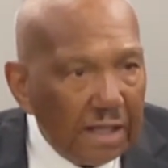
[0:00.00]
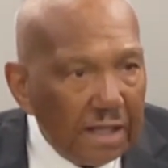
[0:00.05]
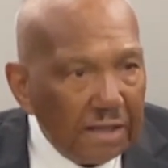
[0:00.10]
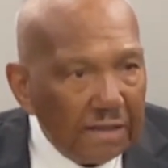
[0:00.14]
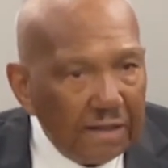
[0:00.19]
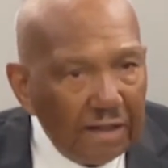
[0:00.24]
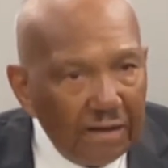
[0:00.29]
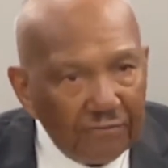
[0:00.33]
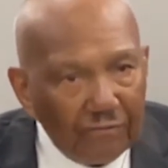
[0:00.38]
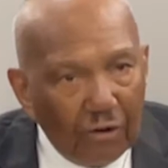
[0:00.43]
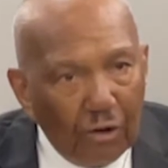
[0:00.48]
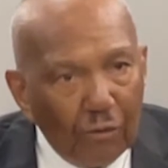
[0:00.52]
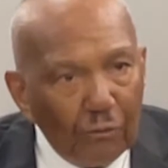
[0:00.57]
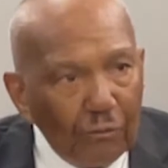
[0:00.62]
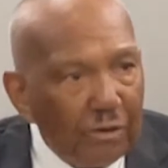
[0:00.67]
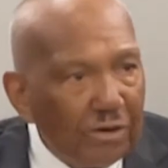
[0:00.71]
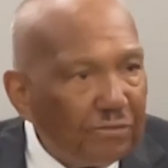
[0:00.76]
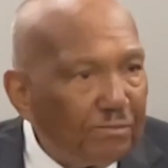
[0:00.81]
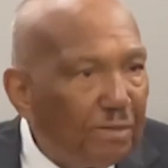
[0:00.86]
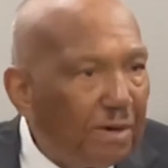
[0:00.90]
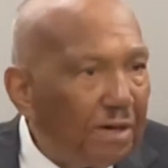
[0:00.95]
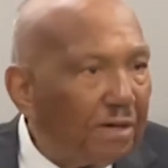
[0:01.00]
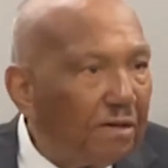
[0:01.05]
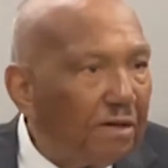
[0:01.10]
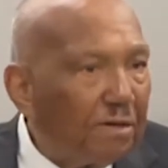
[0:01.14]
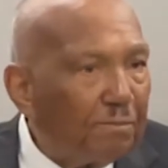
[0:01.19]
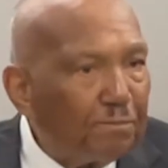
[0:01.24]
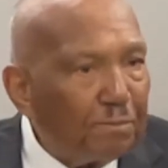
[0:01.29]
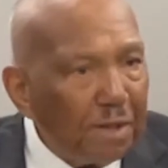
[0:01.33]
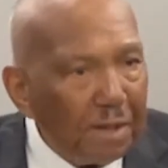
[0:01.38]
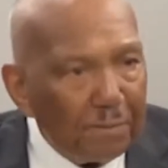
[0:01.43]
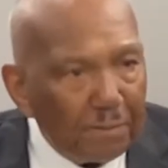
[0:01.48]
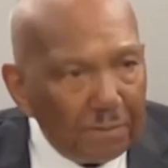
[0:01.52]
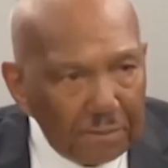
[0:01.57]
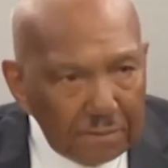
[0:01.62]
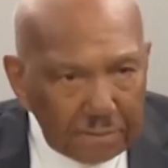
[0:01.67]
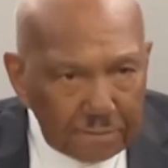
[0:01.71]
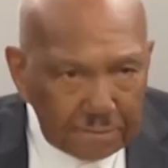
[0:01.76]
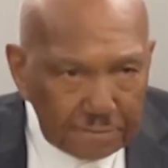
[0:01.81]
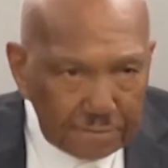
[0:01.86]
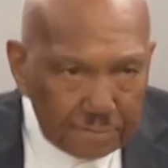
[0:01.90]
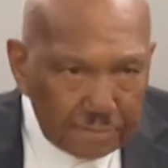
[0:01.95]
They've always been good people,
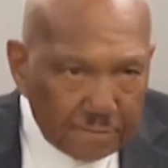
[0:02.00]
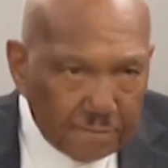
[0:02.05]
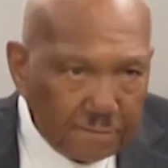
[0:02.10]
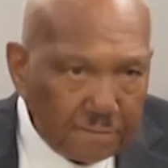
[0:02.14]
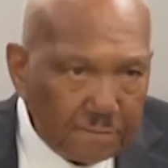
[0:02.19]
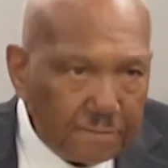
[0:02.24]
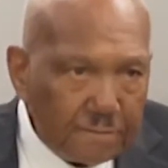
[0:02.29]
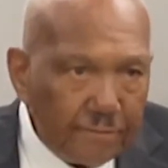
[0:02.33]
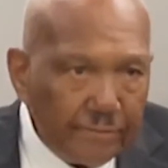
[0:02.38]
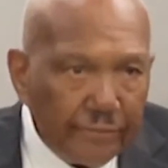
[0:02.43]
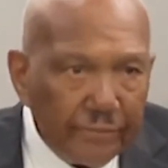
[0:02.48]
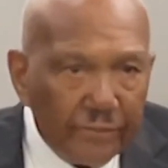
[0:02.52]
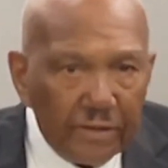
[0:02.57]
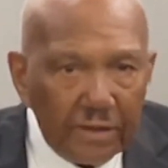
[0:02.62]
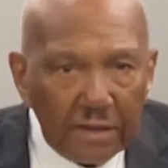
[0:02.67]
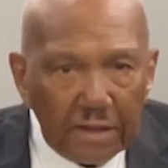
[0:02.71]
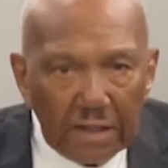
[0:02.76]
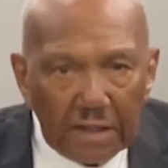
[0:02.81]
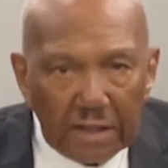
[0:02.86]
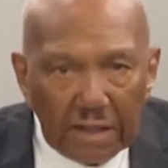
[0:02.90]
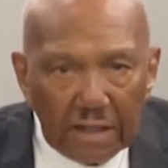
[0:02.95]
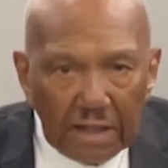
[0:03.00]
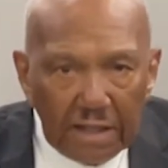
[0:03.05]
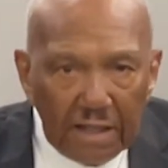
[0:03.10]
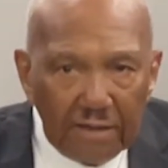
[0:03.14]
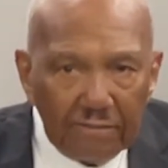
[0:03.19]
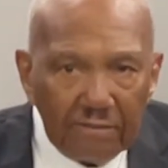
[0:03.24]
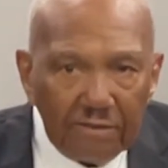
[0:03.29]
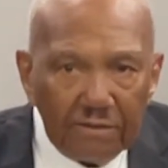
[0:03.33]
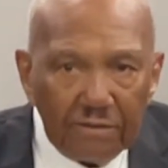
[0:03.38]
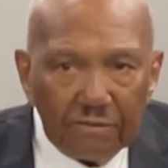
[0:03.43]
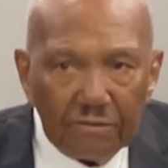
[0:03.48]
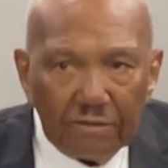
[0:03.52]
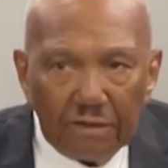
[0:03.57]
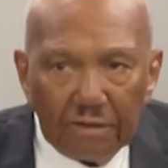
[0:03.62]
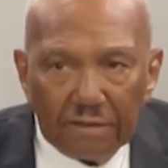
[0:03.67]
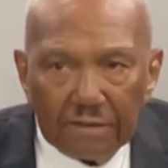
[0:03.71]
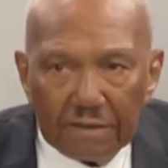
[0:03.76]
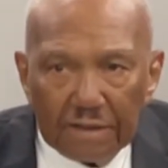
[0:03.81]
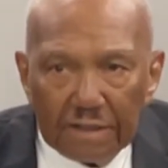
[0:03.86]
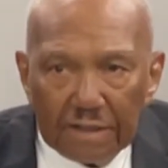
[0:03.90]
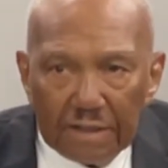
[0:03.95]
even
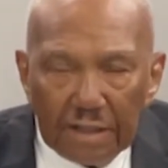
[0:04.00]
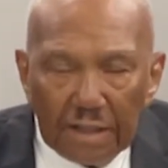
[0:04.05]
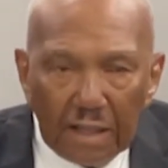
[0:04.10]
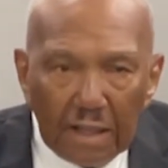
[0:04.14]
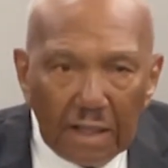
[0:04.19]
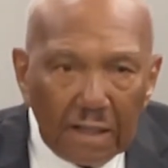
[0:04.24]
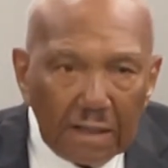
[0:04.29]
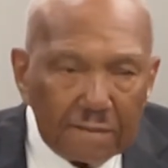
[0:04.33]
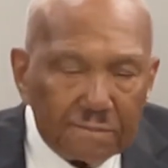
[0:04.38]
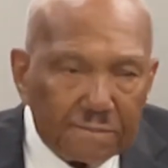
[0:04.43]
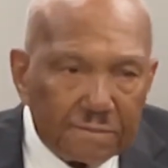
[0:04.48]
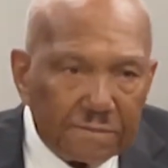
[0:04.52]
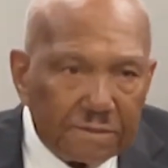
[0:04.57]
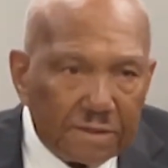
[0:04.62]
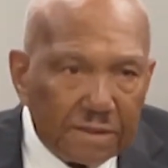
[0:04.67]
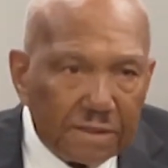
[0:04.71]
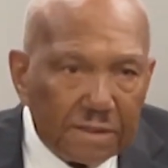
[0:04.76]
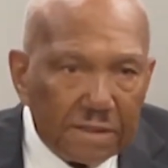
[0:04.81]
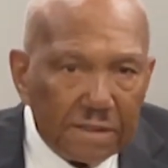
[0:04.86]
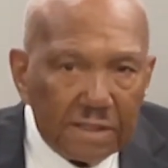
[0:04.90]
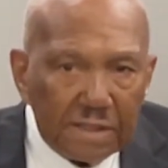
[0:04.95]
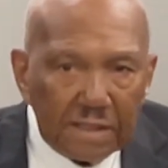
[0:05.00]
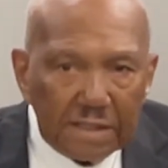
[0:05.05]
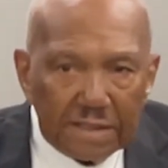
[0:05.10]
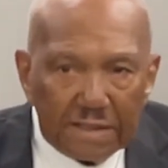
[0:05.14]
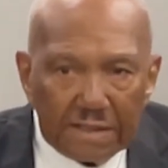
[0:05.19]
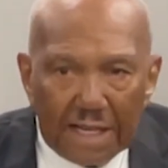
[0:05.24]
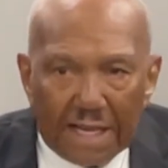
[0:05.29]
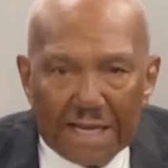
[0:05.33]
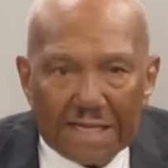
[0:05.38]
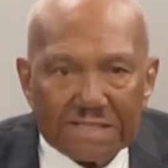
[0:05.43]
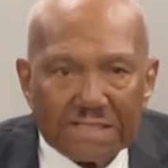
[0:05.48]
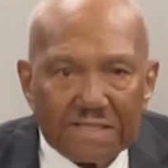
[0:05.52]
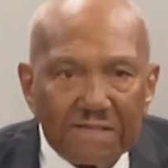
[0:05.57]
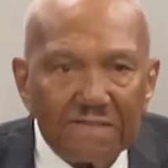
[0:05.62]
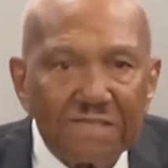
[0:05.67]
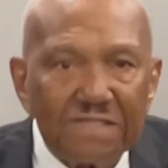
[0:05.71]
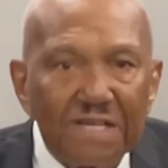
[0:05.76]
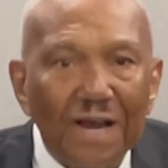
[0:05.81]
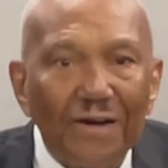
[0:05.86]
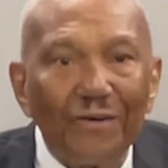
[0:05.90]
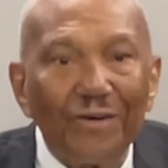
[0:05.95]
during the days of
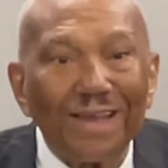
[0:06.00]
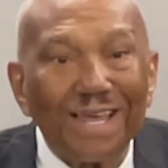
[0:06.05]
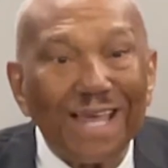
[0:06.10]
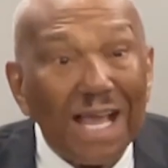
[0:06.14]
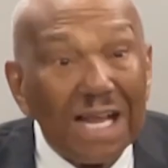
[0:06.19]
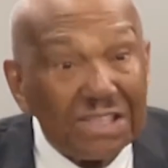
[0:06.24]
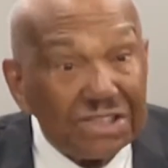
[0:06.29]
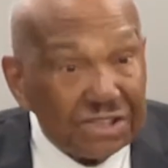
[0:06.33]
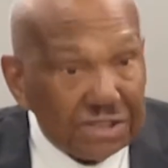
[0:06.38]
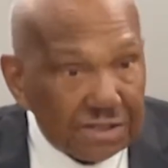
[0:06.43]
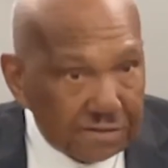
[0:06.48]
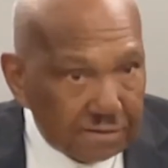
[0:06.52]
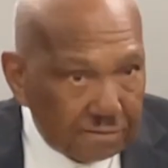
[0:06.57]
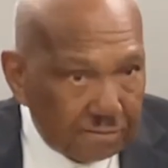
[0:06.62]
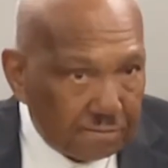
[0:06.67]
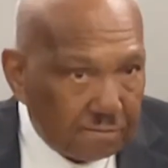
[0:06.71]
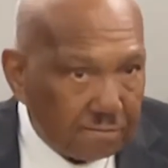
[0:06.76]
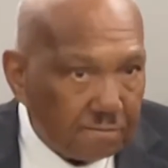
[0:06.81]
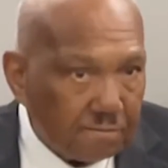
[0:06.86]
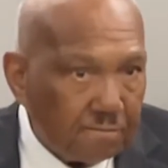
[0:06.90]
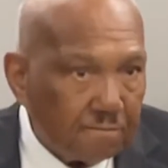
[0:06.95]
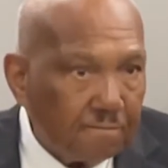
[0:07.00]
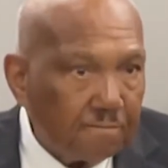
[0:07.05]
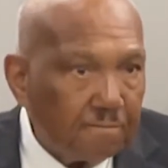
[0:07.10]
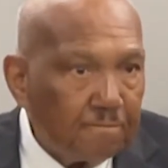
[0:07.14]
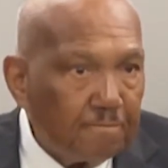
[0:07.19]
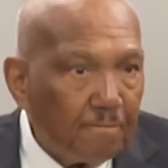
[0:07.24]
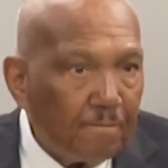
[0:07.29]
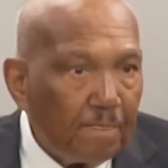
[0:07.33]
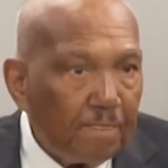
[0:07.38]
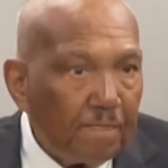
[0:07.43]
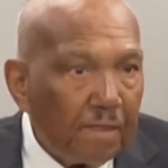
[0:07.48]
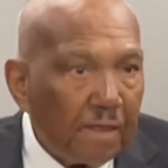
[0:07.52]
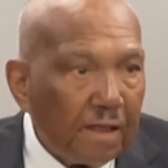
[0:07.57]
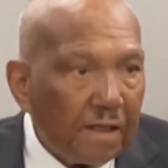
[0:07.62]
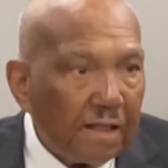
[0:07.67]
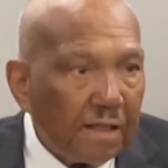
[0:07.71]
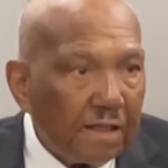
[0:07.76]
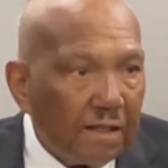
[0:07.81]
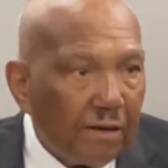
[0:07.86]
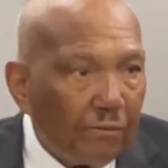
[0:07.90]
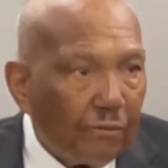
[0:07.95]
segregation.
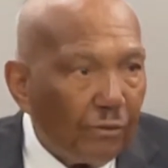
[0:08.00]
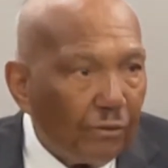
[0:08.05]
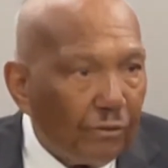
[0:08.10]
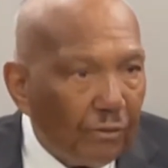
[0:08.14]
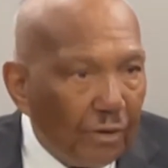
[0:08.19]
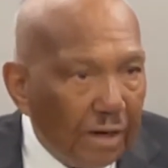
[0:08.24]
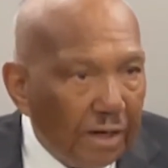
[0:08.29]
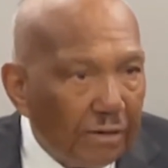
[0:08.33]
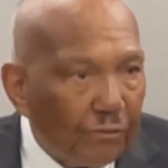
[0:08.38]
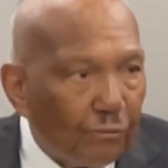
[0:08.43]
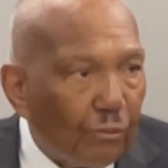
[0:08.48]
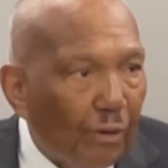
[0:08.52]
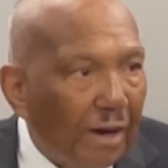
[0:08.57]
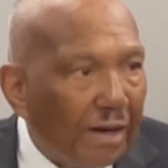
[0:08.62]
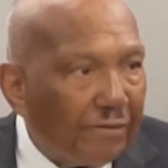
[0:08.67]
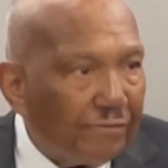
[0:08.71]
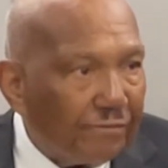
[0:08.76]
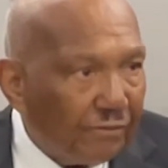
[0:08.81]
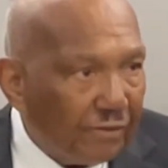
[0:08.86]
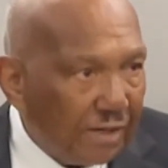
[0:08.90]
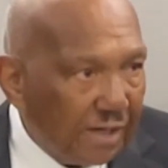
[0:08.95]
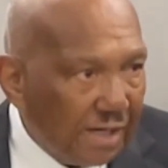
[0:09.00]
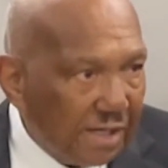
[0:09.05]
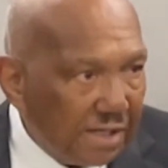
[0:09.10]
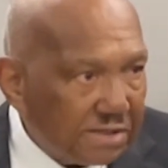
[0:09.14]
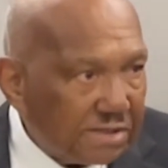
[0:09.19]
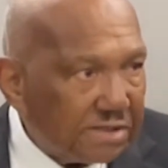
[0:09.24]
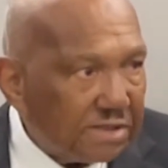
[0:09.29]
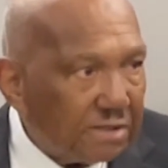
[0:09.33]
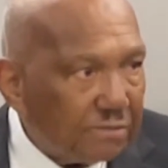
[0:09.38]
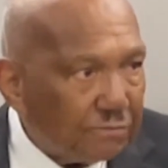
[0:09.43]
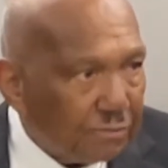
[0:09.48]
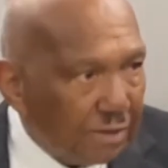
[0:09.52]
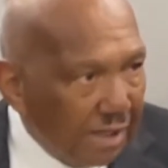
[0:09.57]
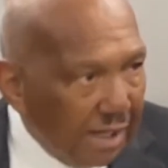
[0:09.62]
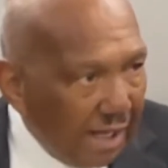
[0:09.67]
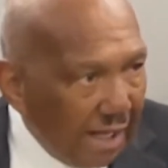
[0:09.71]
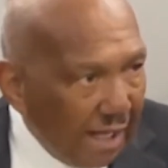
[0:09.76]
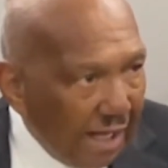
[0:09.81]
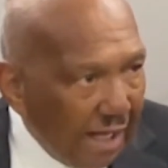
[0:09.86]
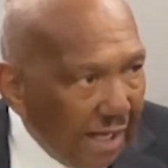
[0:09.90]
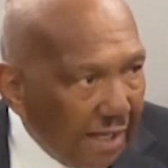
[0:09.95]
There were great white friends that we
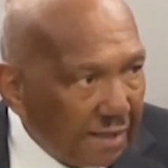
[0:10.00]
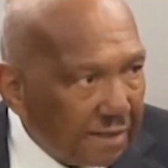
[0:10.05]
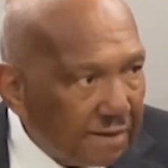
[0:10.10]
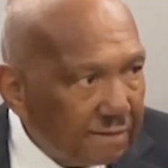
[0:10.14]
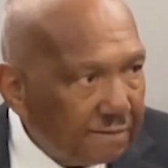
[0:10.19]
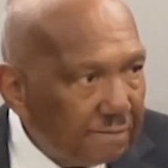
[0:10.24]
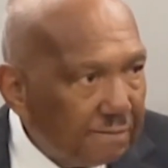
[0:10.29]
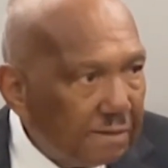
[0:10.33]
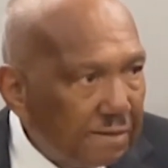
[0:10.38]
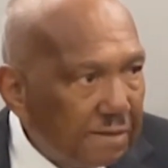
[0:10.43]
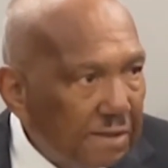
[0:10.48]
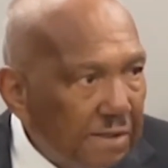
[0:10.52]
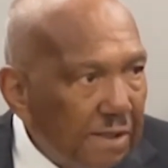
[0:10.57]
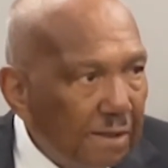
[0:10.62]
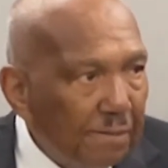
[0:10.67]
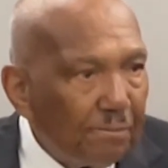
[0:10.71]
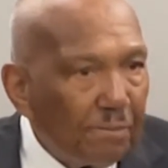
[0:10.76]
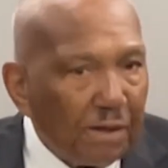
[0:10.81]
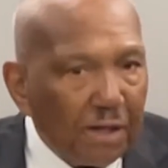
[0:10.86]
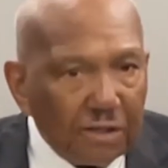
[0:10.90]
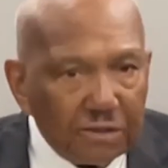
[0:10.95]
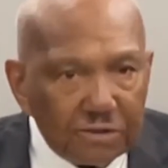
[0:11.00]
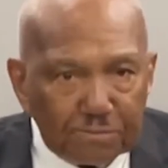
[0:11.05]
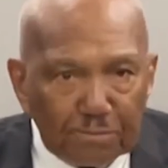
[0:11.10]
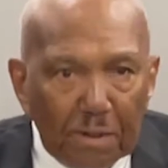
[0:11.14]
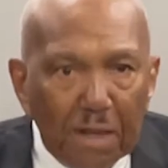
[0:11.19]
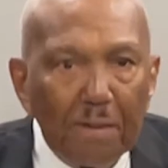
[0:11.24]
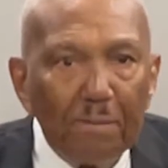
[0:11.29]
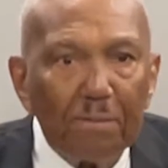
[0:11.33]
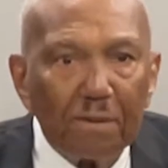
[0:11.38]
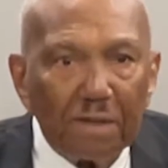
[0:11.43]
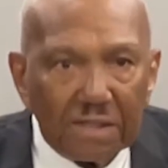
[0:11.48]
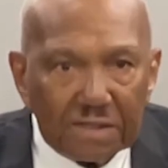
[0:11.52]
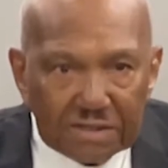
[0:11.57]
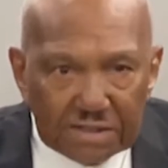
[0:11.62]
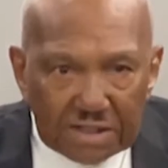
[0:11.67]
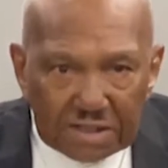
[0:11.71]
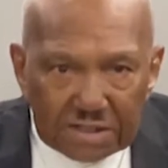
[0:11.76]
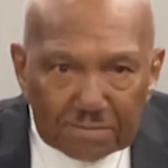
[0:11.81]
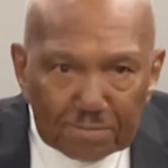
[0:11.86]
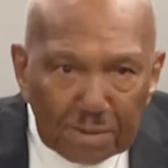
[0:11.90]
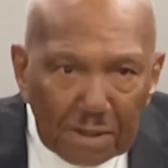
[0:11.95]
had because people are
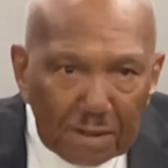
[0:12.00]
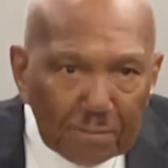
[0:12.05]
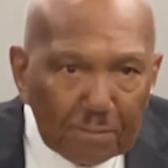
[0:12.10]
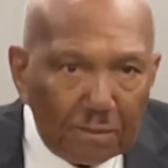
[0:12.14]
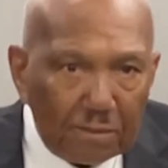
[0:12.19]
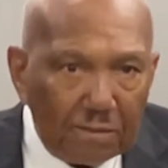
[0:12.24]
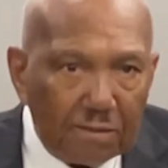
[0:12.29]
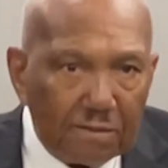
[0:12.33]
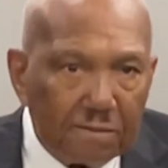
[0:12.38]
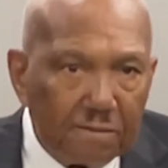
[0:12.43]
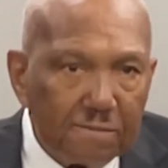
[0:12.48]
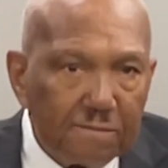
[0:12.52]
just people.